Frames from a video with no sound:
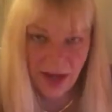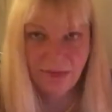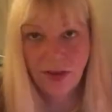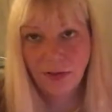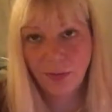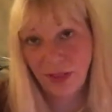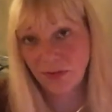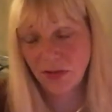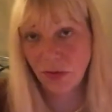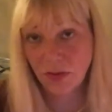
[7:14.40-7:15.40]
have the Three
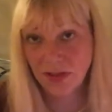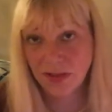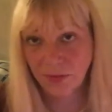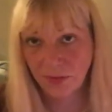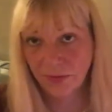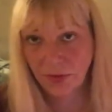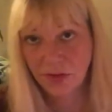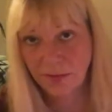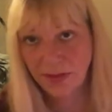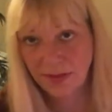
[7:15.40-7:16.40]
of Swords in the
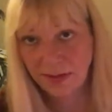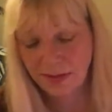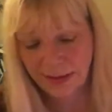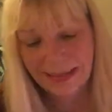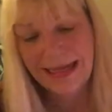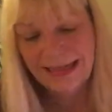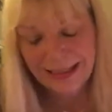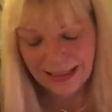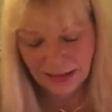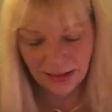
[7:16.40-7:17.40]
reverse position.
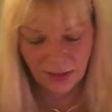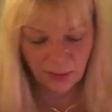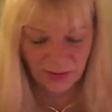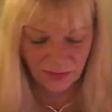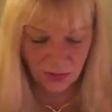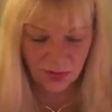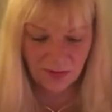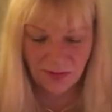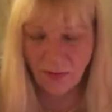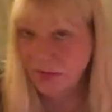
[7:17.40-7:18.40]
The Three of
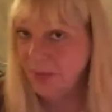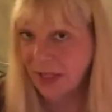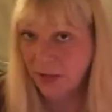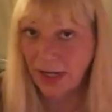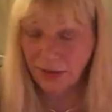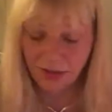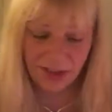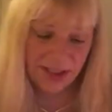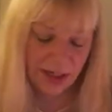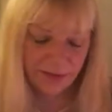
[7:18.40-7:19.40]
Swords is always better
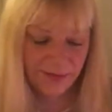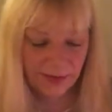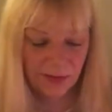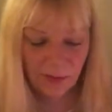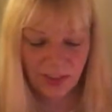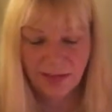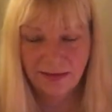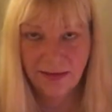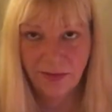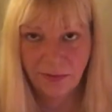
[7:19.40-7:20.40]
energy, I feel, when it's
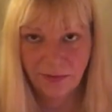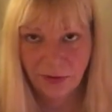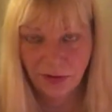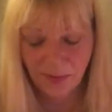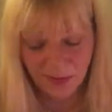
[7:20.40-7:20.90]
in the reverse